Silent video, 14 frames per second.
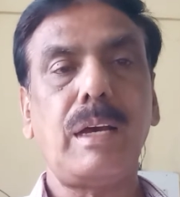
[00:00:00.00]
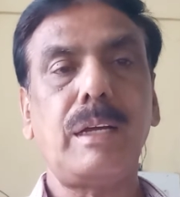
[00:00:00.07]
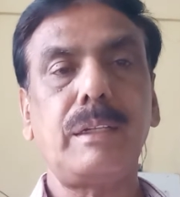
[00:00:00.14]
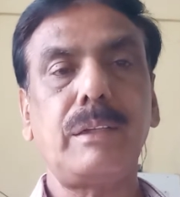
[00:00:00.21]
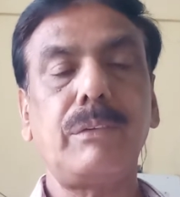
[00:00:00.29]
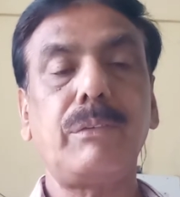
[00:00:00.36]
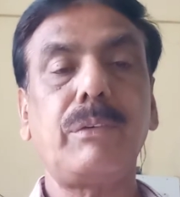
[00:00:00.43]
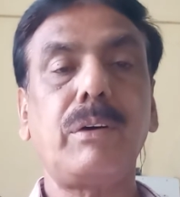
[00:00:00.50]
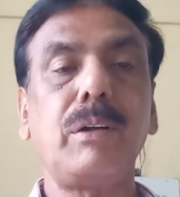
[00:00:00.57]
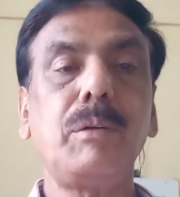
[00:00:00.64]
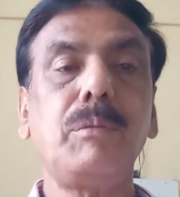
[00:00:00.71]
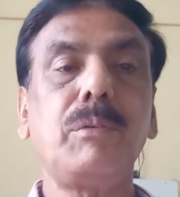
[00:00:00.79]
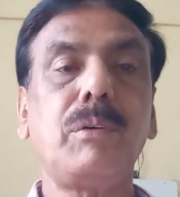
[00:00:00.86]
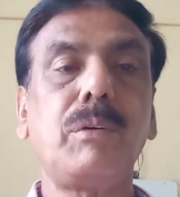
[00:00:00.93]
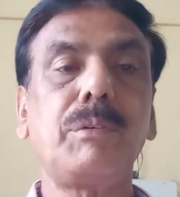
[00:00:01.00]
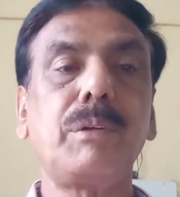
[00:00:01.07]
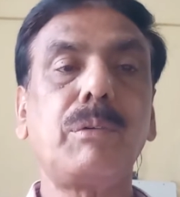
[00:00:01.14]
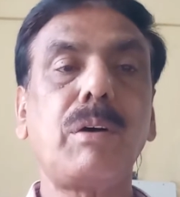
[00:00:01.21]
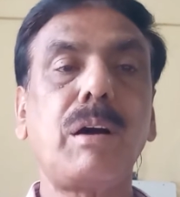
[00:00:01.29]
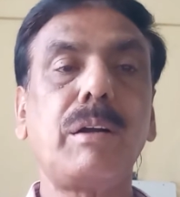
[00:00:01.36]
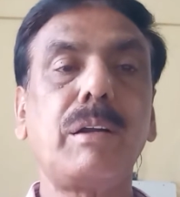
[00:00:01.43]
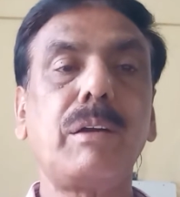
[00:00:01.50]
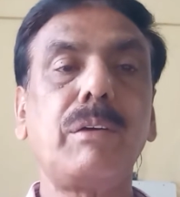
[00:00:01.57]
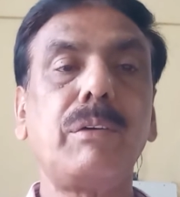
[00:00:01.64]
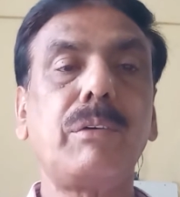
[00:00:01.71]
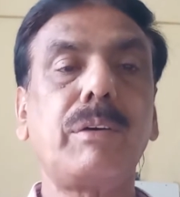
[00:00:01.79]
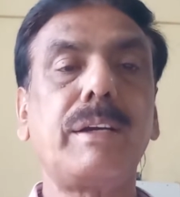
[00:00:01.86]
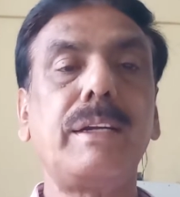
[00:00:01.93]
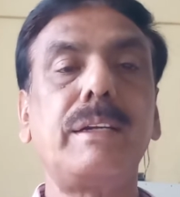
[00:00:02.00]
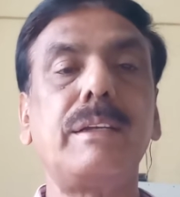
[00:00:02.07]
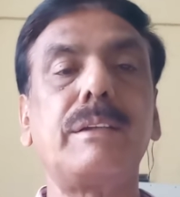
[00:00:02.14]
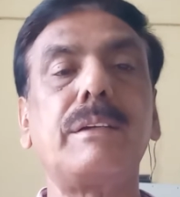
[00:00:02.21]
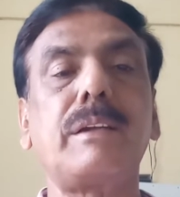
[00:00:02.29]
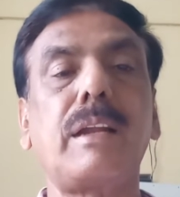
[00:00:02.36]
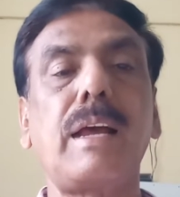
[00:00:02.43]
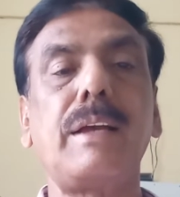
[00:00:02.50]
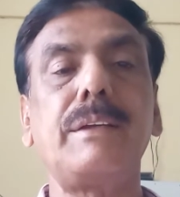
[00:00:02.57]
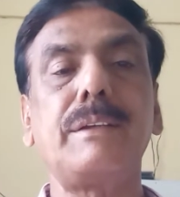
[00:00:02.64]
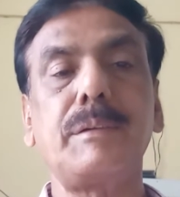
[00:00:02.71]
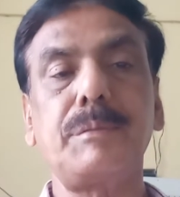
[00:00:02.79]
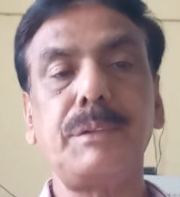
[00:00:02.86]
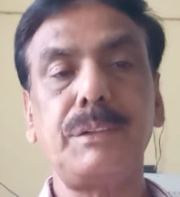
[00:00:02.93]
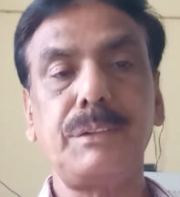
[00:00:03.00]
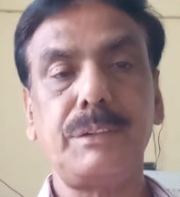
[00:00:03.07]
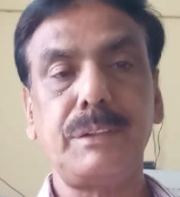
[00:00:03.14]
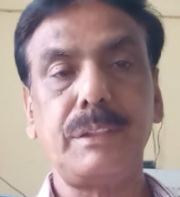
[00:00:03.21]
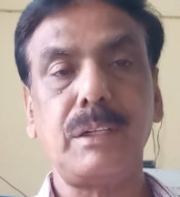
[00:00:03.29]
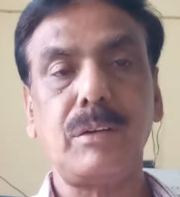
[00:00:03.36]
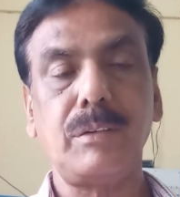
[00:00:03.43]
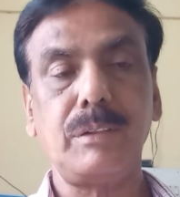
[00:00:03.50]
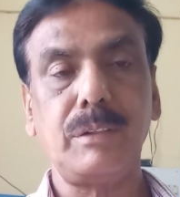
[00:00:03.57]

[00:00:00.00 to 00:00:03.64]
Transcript: the volume of the water okay, doesn't rise up. It's here now.